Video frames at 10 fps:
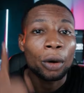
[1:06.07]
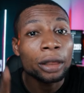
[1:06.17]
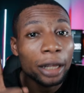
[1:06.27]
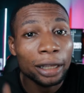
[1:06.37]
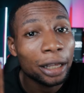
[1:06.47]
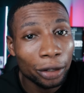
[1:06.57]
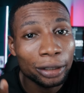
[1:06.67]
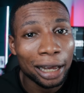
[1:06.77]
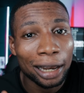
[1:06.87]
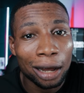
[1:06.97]
One thing they
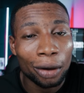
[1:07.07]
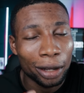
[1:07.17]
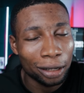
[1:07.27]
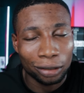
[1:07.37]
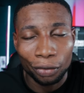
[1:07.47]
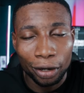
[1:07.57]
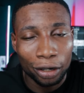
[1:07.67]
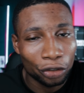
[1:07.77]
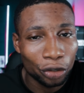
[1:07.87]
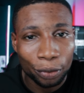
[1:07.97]
don't allow is
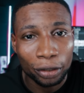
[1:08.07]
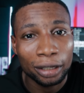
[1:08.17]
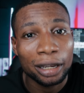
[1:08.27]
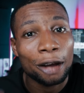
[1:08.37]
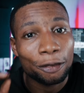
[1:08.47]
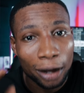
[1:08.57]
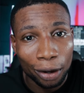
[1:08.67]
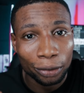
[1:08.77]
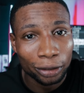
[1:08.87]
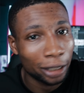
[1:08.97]
redistributing their
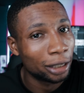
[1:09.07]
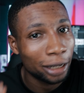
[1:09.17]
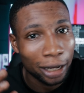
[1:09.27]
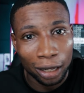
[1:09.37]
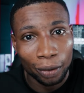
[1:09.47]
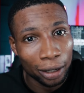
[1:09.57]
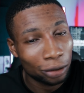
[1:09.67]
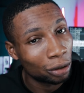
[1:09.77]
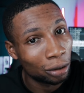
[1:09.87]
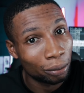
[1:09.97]
files in any way,
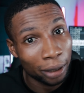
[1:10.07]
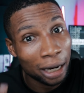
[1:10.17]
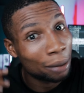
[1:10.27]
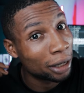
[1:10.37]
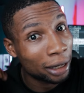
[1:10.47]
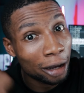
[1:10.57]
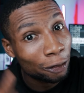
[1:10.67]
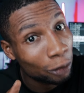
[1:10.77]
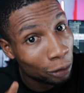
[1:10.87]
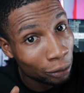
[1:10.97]
so better be
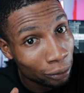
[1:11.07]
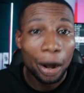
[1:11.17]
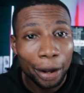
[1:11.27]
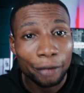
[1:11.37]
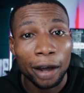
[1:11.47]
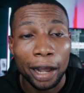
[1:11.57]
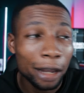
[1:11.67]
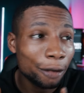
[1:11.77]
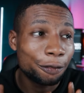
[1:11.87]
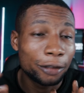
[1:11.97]
careful. However,
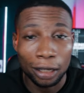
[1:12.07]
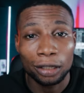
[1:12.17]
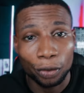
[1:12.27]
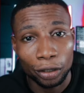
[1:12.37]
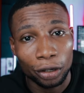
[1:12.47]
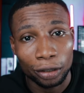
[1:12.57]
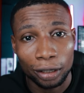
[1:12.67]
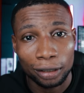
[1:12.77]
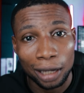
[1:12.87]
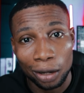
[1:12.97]
if these
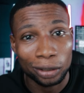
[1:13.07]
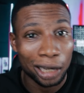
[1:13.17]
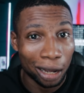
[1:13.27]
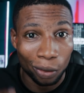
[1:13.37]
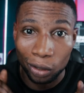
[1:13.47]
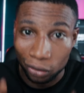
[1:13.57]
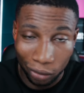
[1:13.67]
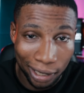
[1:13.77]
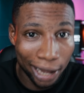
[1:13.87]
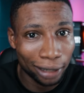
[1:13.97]
resources sounds like what
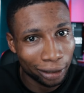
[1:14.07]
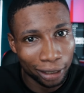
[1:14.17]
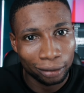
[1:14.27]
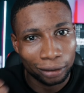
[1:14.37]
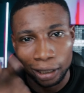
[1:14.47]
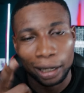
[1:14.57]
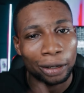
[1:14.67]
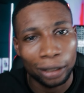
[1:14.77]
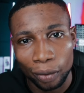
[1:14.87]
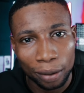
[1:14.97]
you like, then check
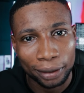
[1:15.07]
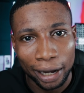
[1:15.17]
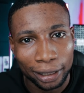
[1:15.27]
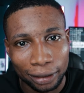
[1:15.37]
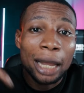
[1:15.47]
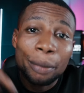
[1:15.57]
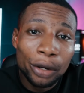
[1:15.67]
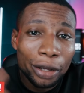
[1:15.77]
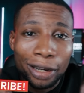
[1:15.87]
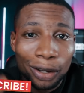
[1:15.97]
out the website. And let me
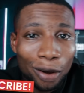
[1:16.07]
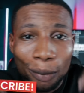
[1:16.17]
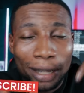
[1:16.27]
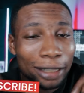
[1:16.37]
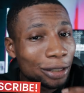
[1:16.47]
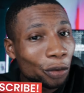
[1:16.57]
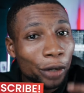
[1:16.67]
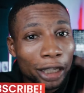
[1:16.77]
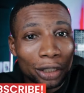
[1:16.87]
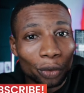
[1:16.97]
know in the comments,
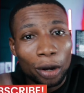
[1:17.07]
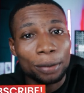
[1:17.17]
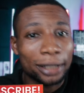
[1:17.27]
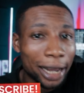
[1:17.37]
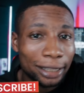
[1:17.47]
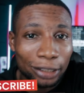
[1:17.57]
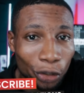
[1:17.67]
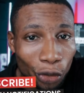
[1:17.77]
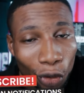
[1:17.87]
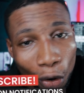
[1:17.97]
which websites
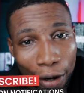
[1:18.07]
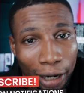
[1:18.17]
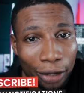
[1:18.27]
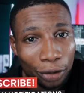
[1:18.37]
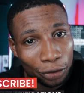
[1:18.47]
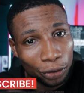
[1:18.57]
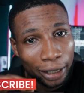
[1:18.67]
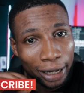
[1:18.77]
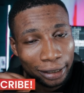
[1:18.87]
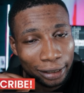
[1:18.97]
do you currently use to
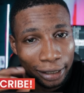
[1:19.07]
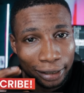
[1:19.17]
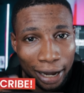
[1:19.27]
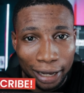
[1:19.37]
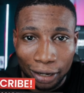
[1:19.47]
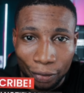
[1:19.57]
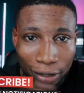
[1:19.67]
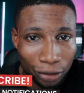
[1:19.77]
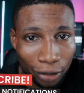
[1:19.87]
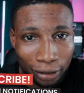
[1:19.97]
get design
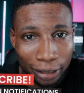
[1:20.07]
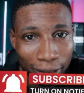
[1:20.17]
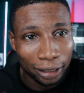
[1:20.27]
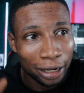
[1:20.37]
resources?